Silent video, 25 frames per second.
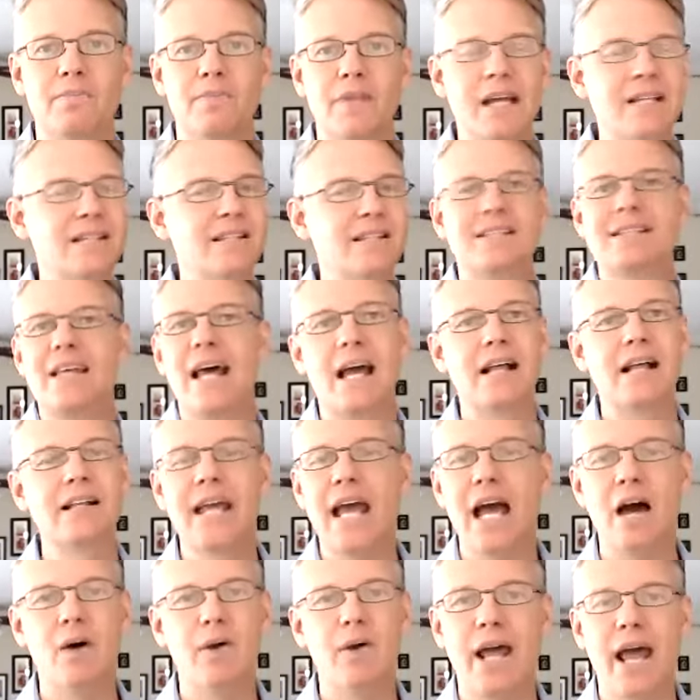That's exactly
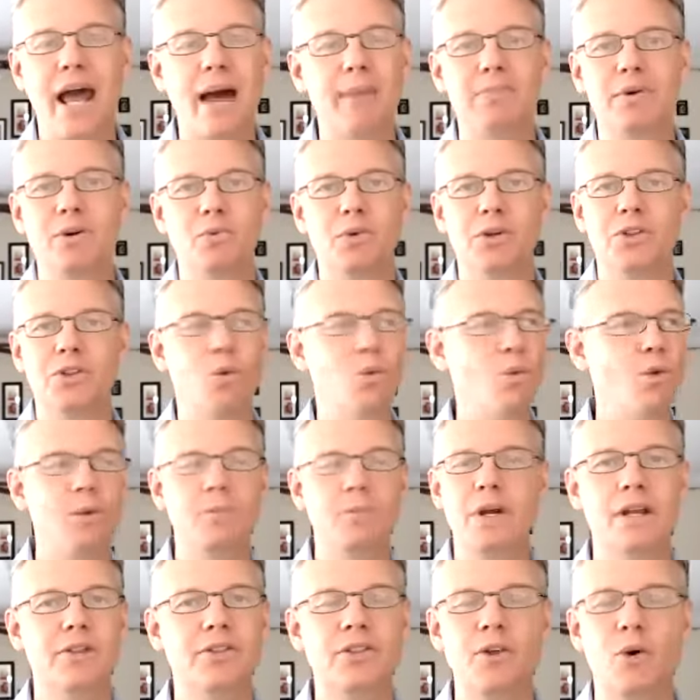how it happened with the
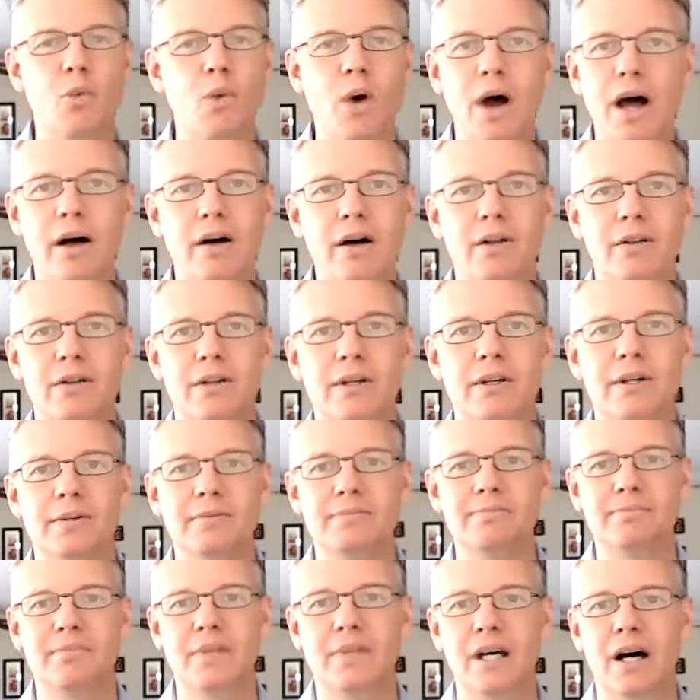woman at the well.
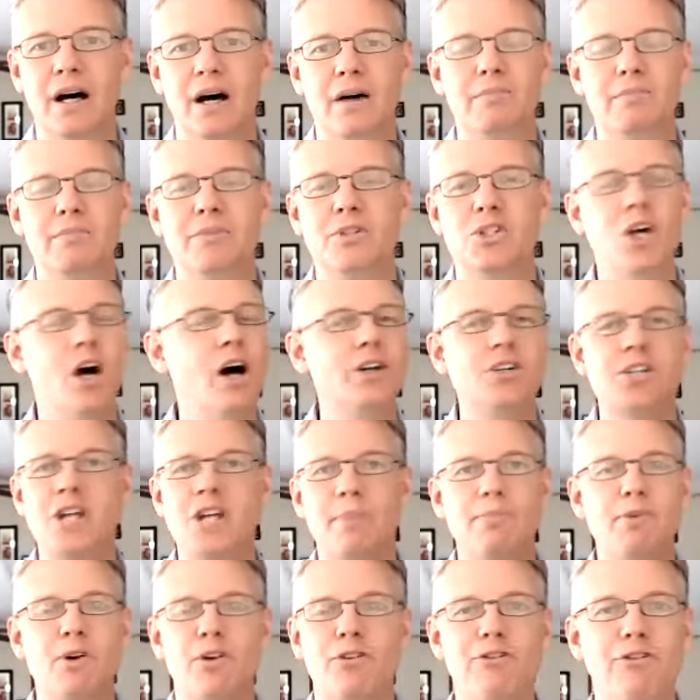John
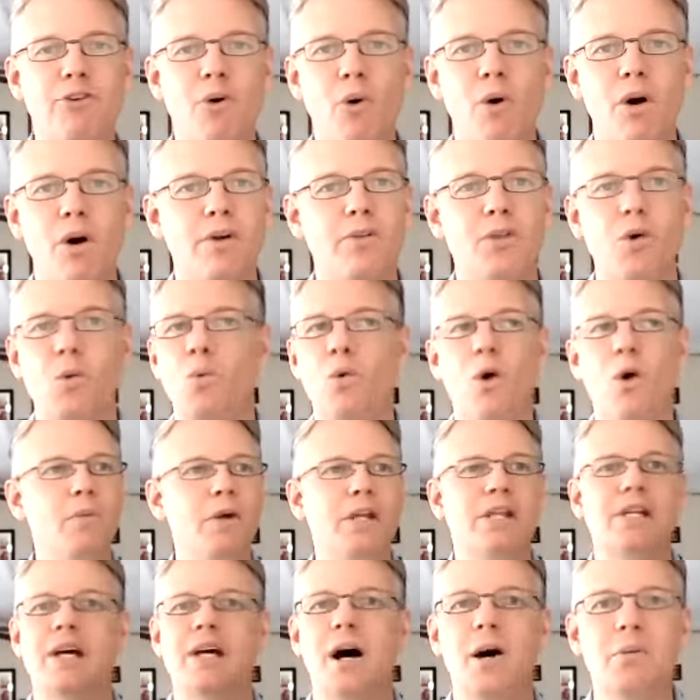chapter 4, the
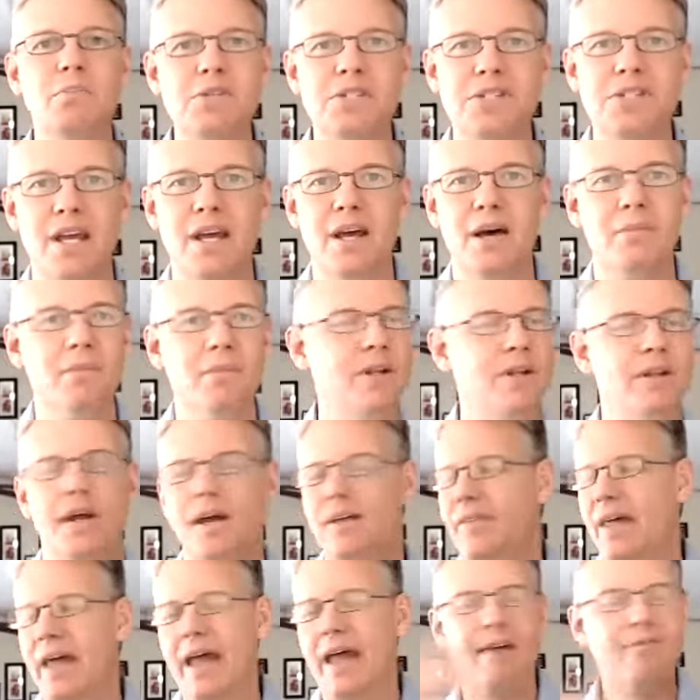woman comes to him and
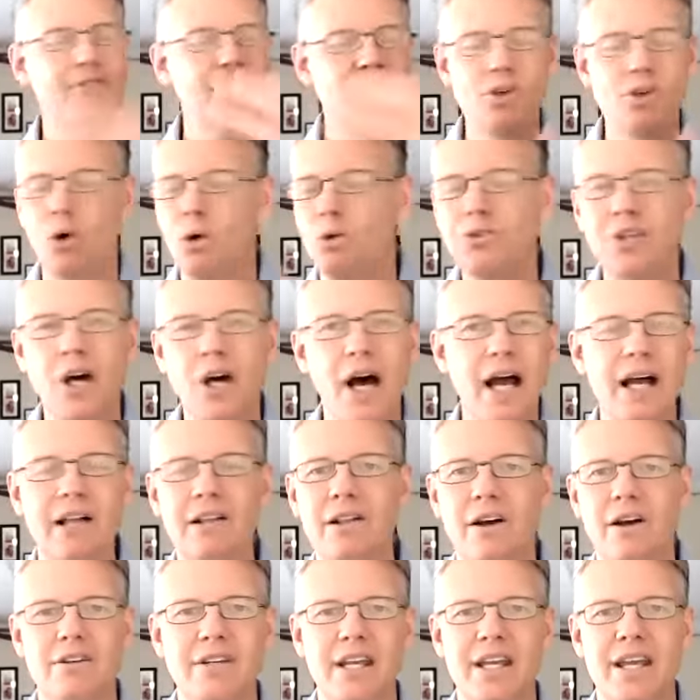they have this whole
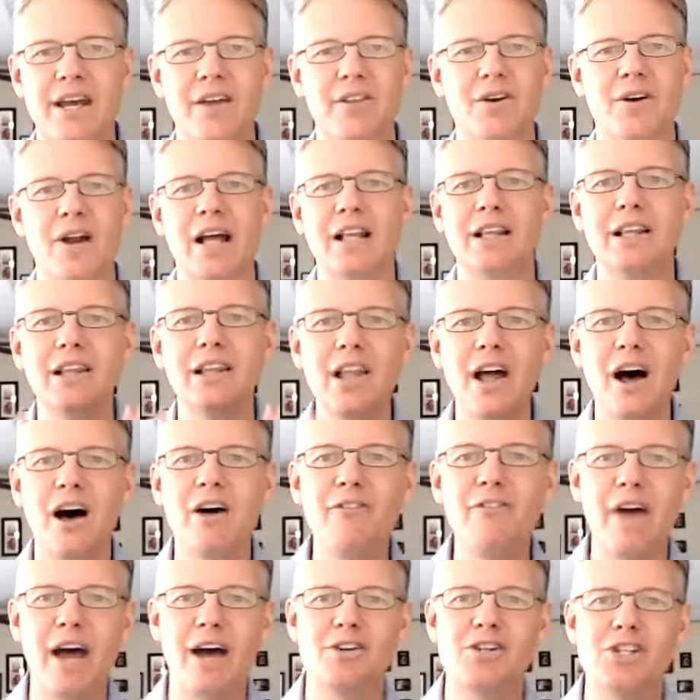dialogue together. And I
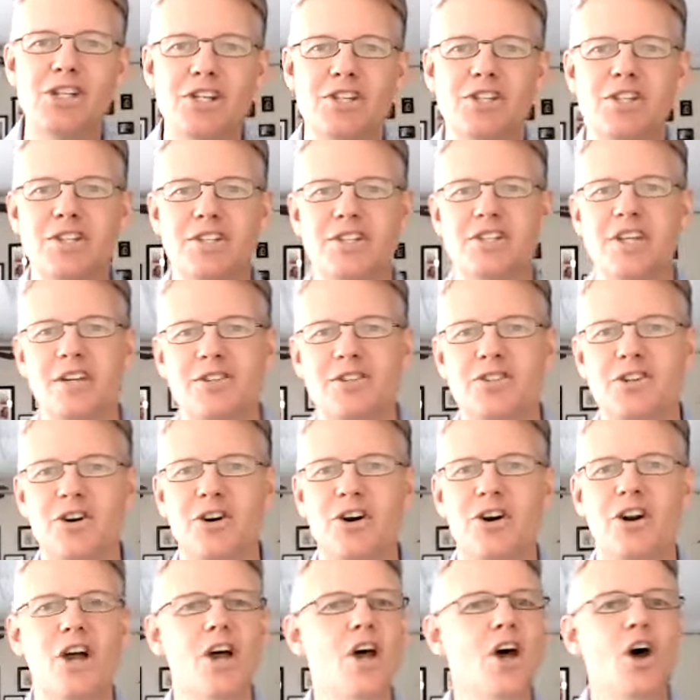love how Jesus says to
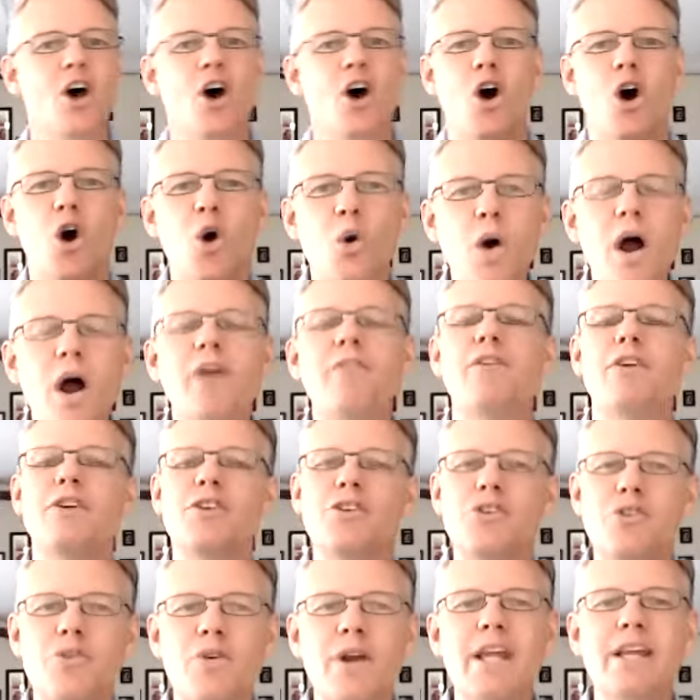her, whoever
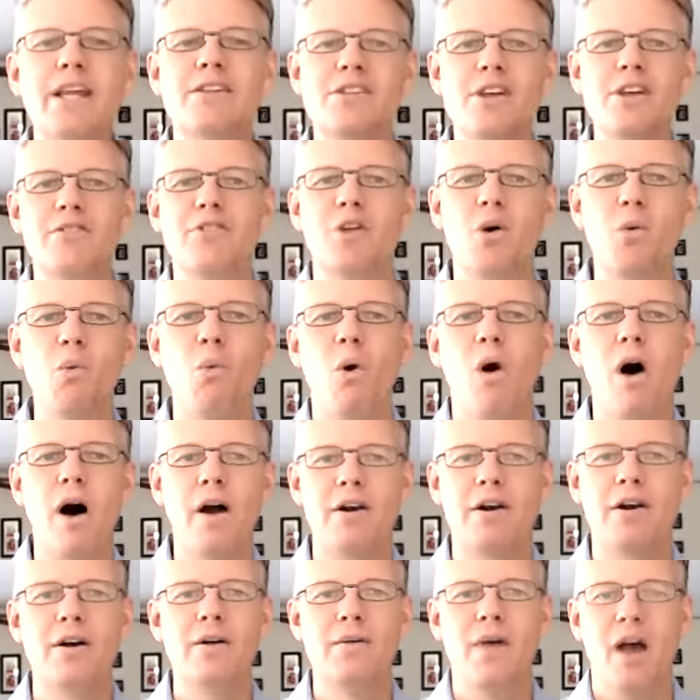drinks of the
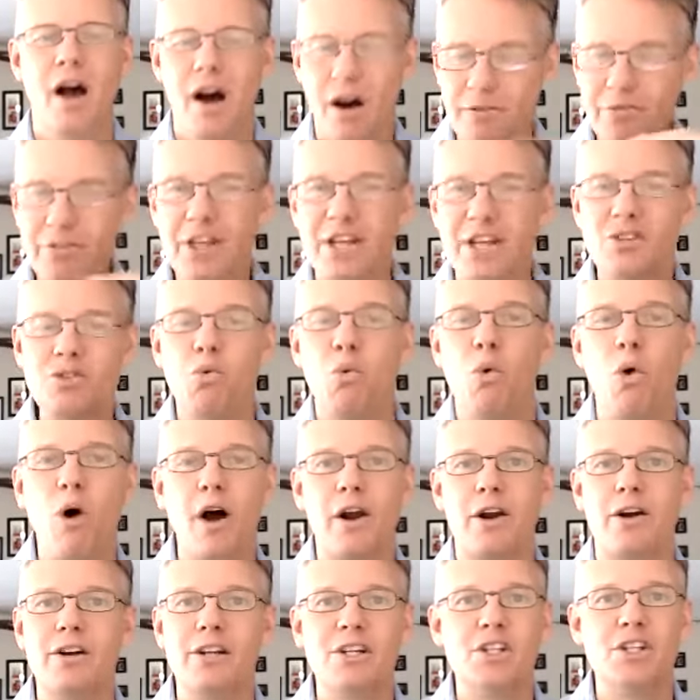water, of this
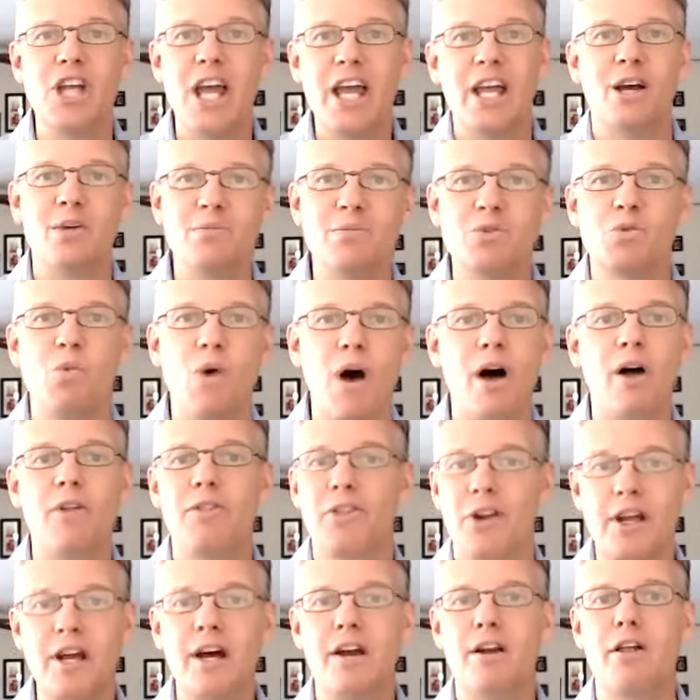water in Jacob's well,
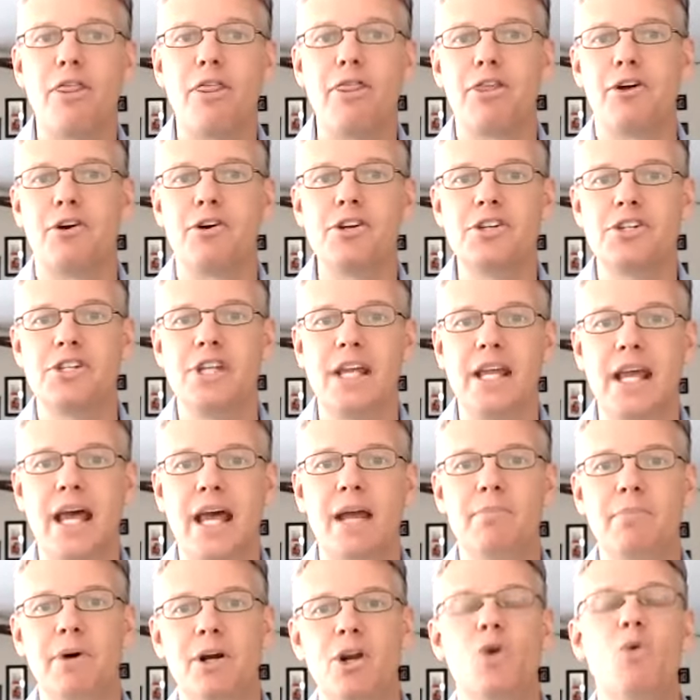they're going to thirst
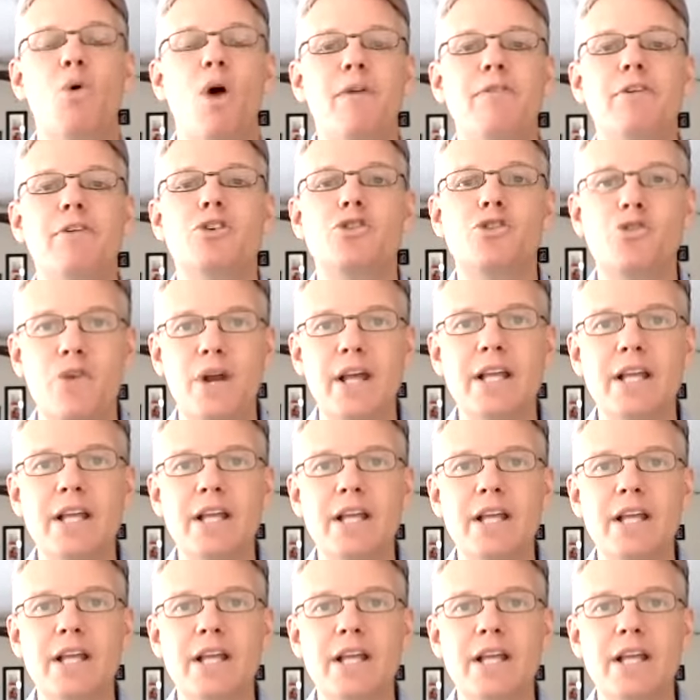again. But whoever drinks
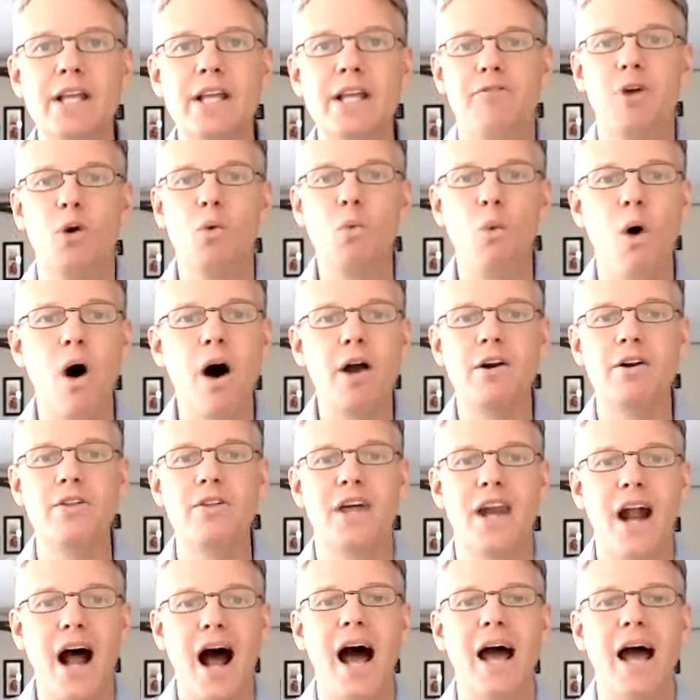of the water
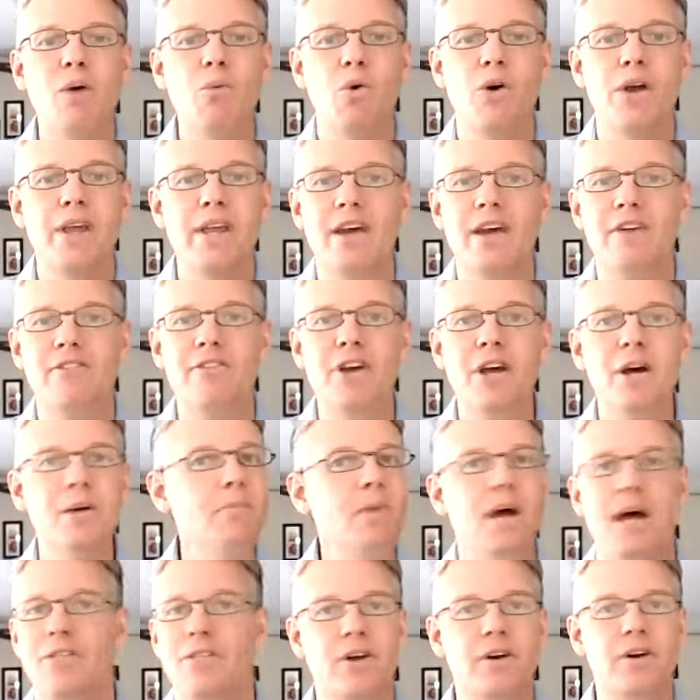that I will give
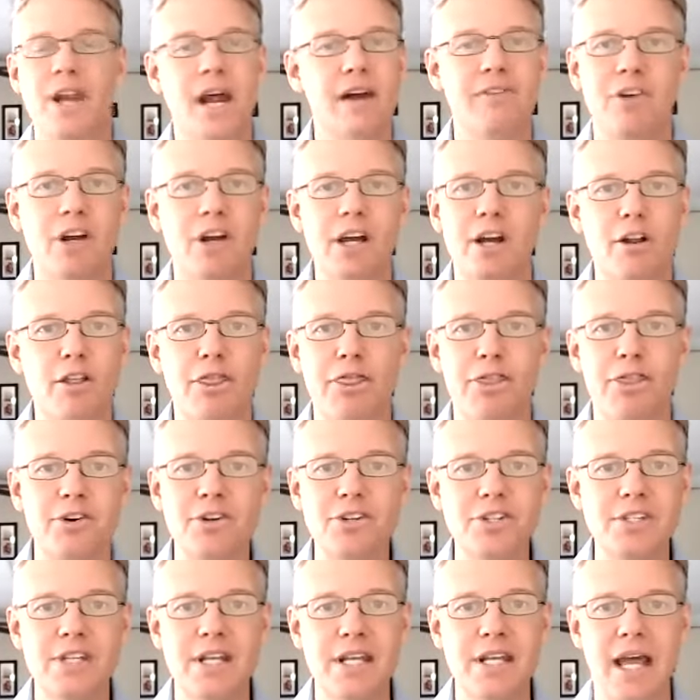him, they're never going to
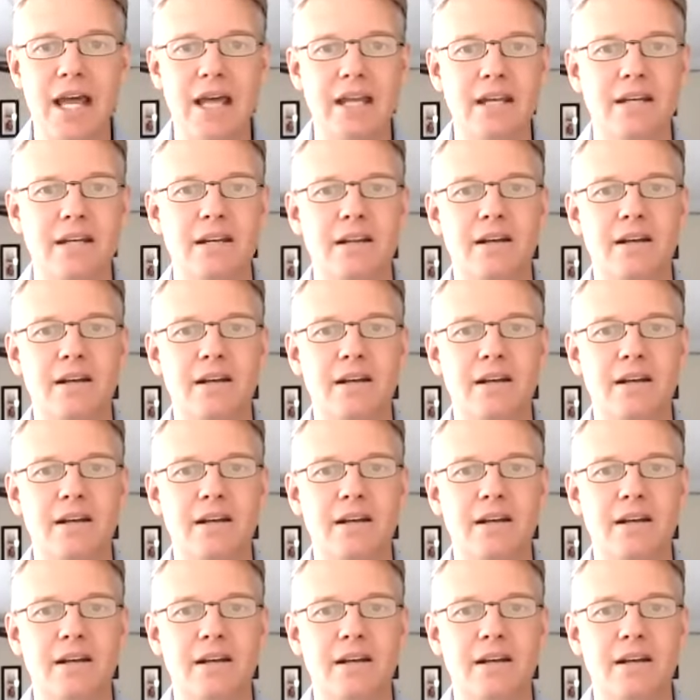thirst again.